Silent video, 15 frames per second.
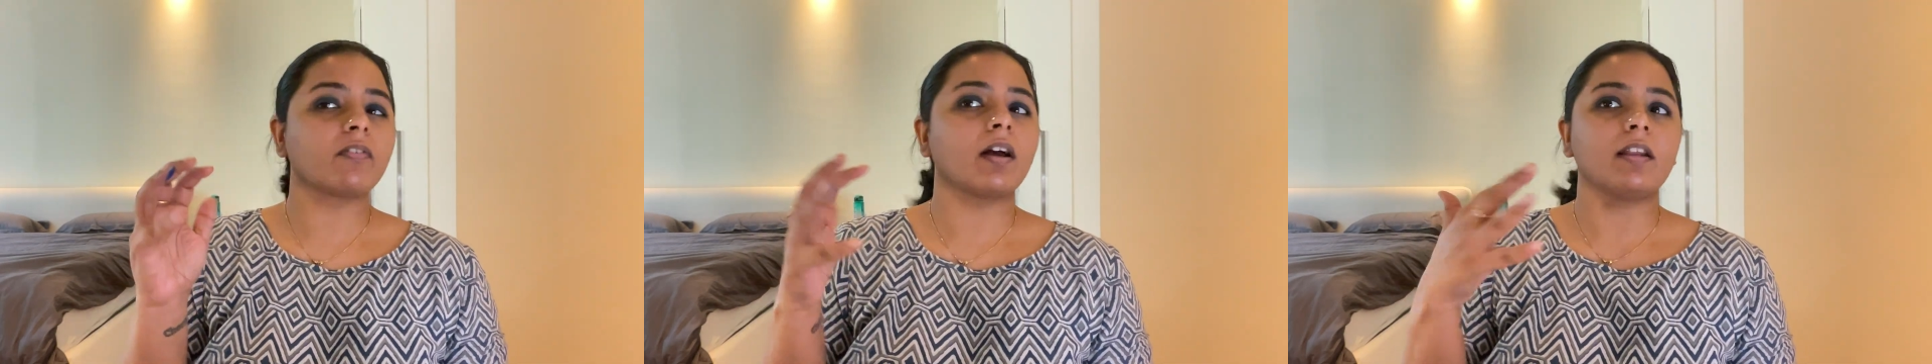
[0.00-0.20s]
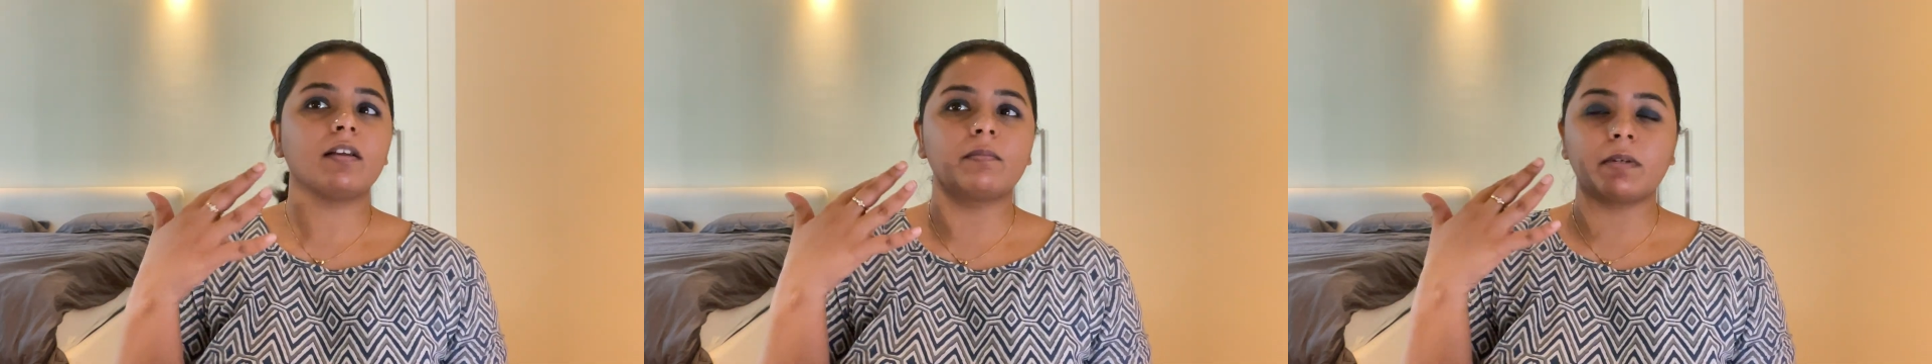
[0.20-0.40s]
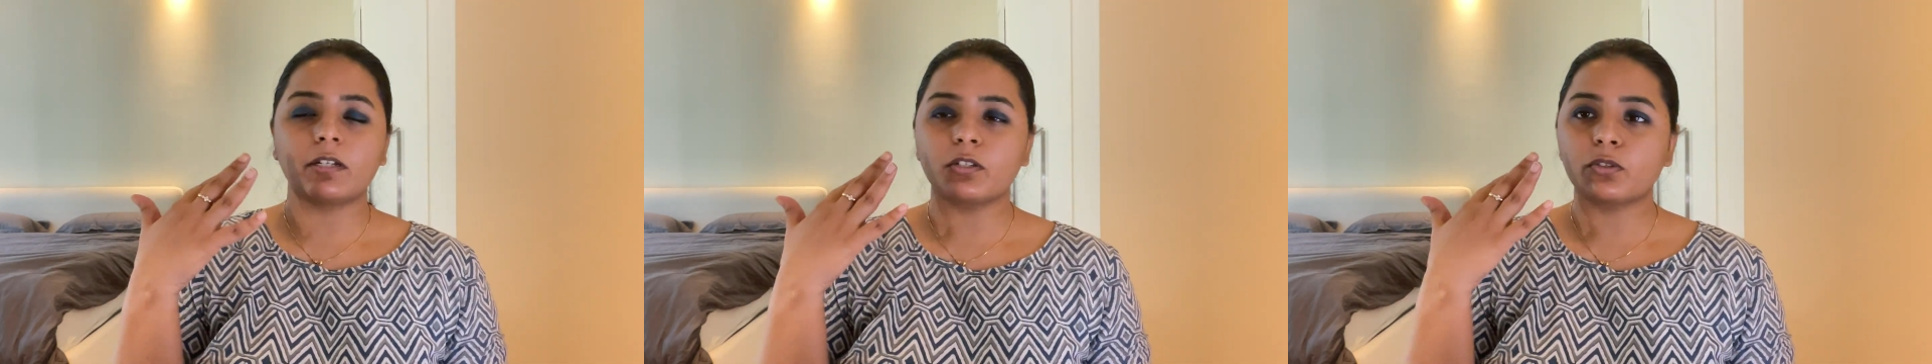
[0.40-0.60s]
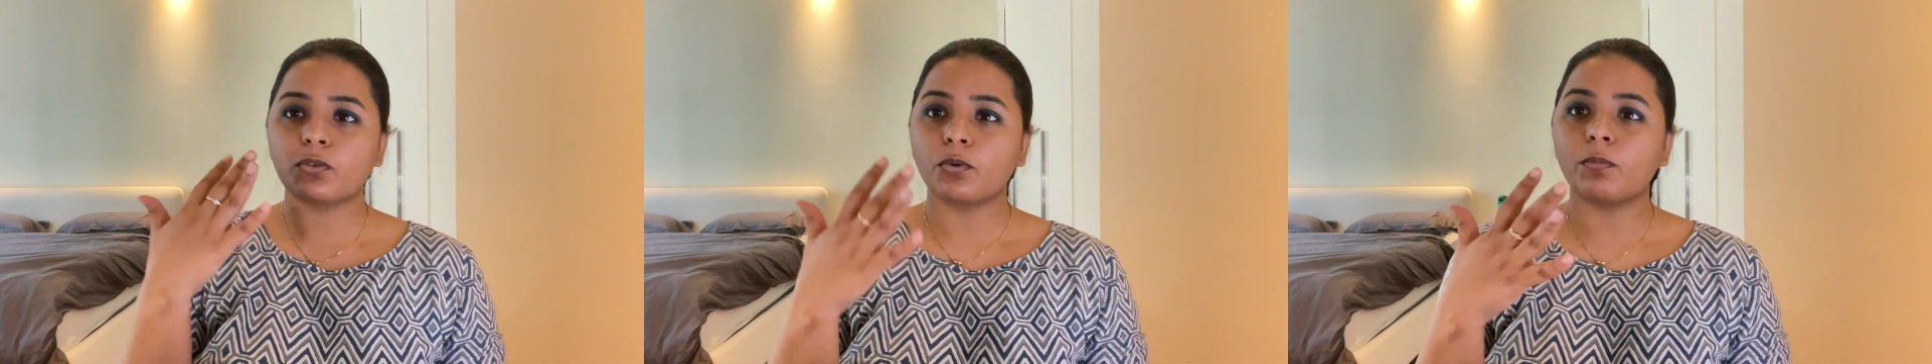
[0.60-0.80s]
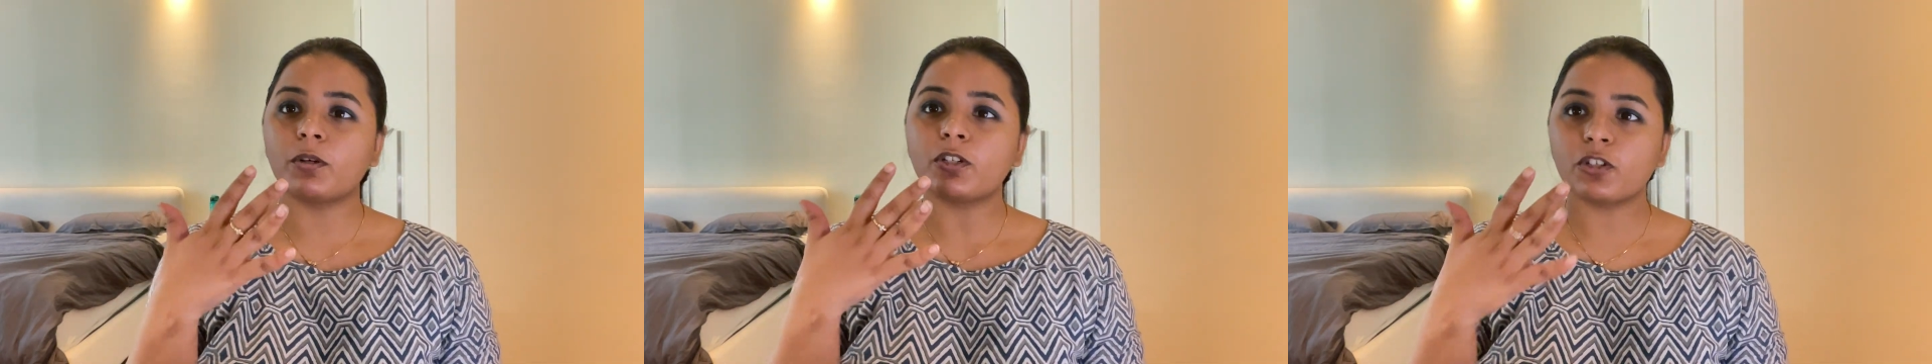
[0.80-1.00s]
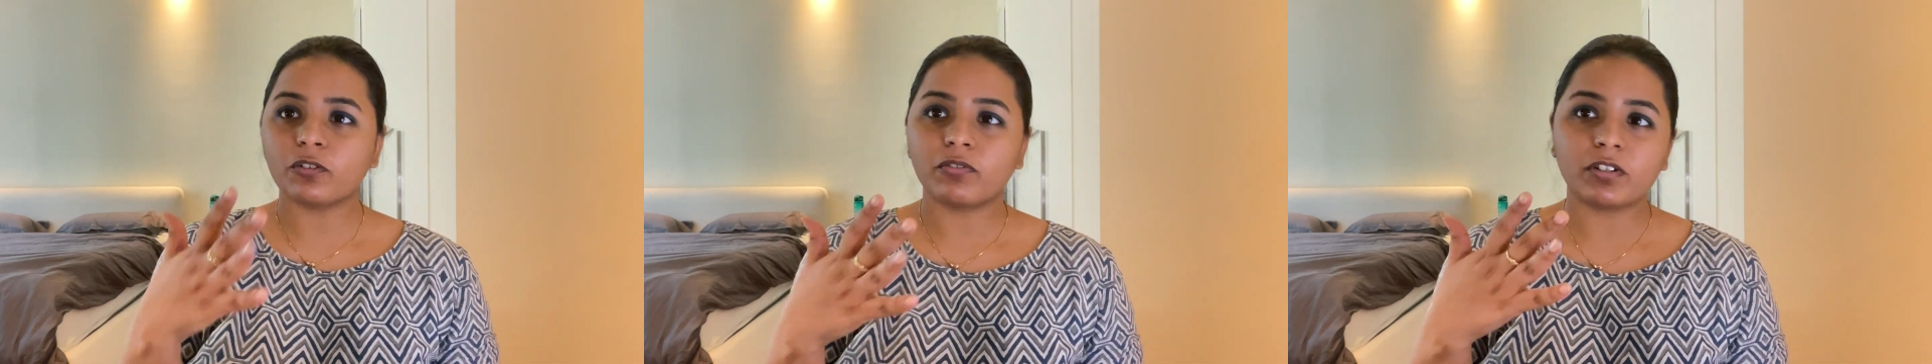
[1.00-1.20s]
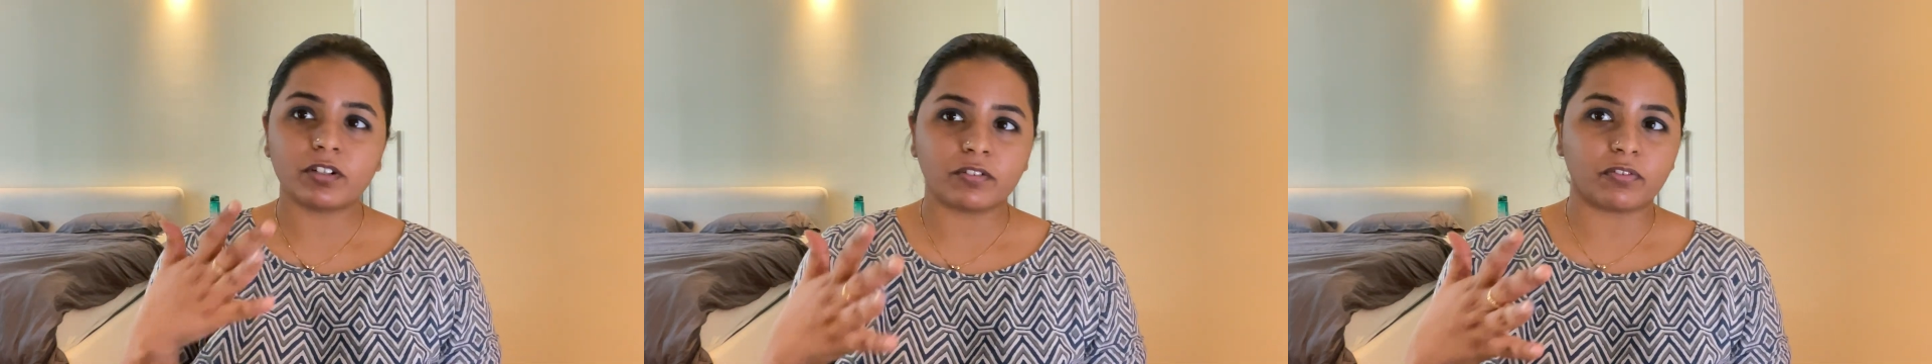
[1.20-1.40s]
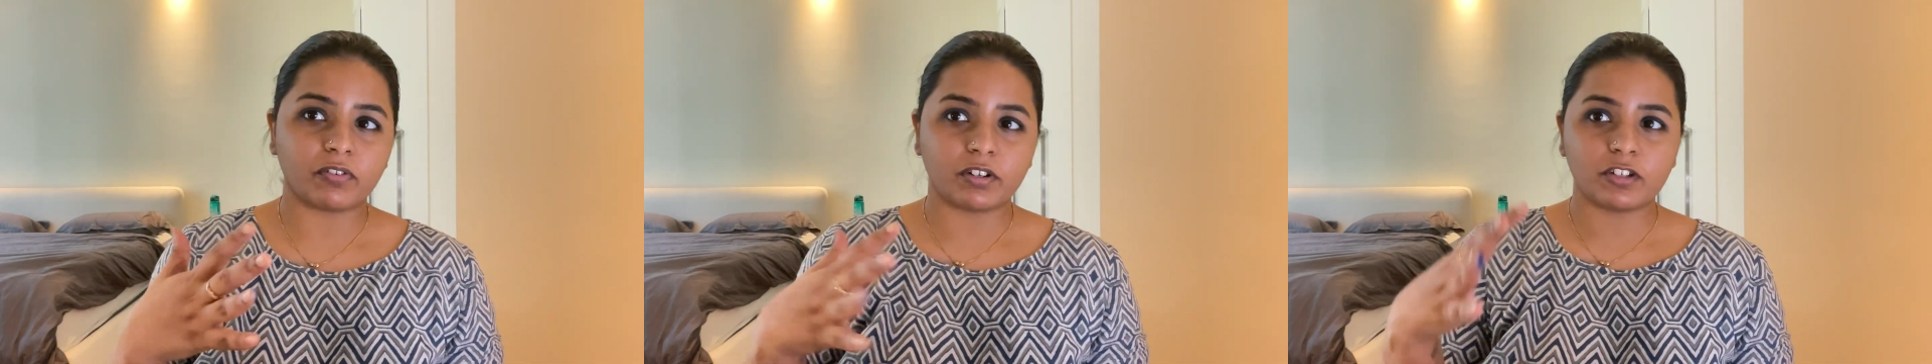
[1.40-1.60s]
color makes so much of a
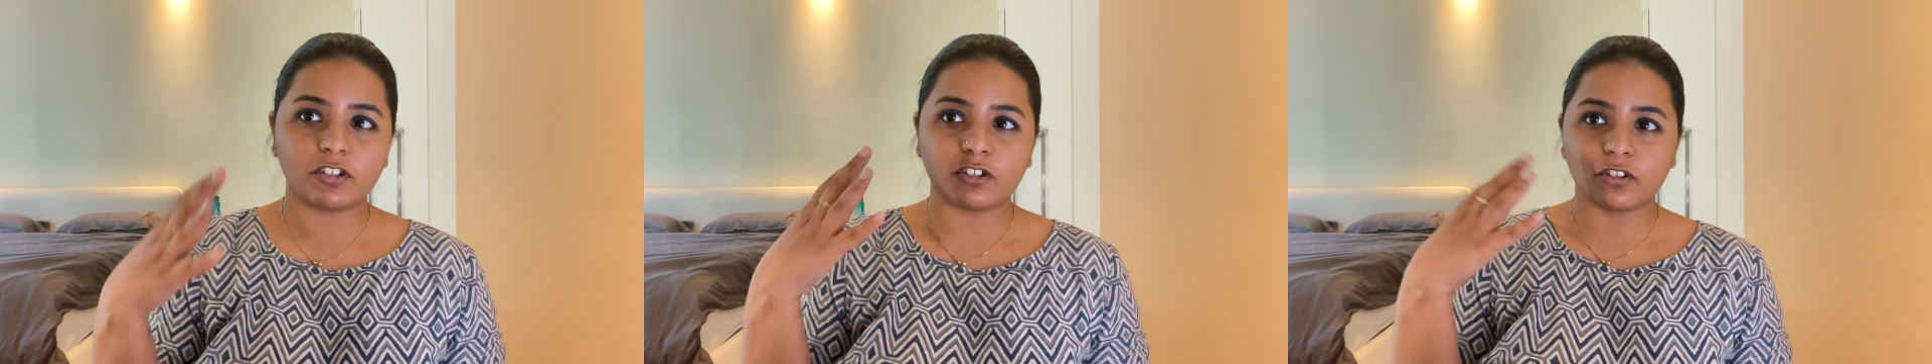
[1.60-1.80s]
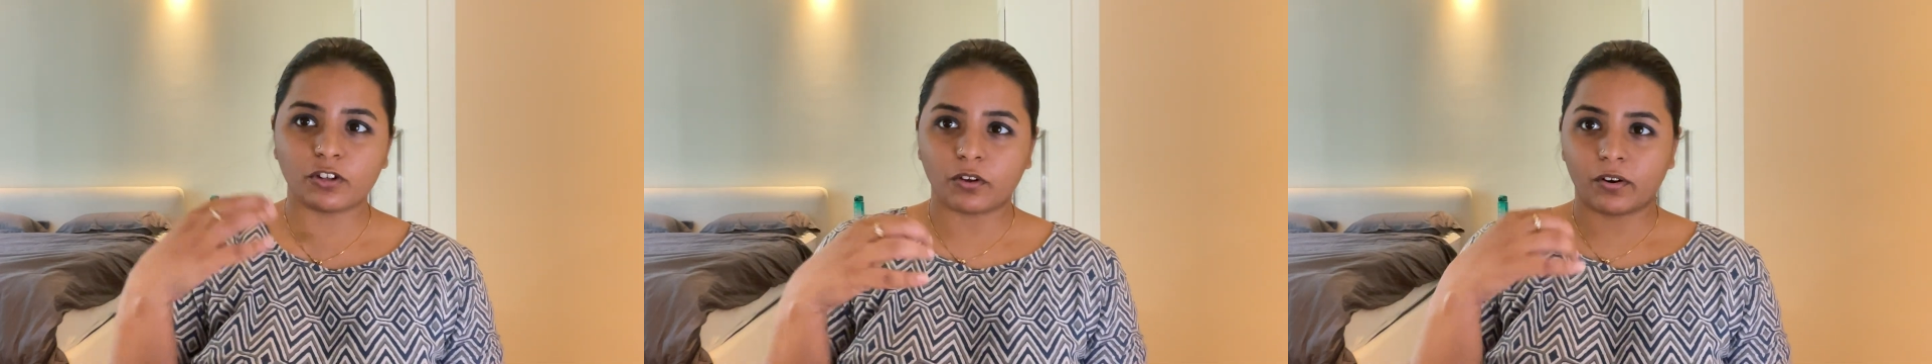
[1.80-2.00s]
difference to your